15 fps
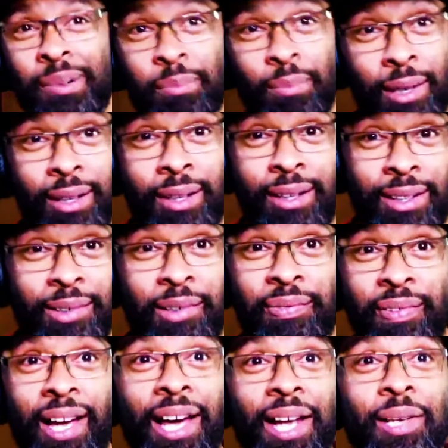Brother, you
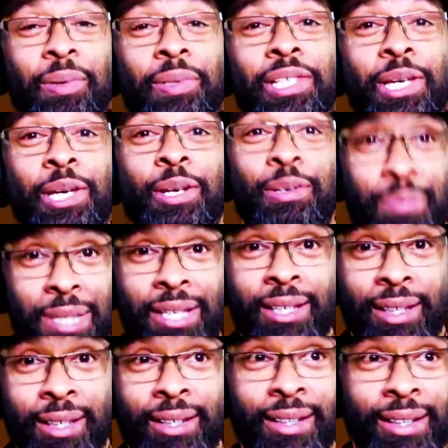find out, you tell me.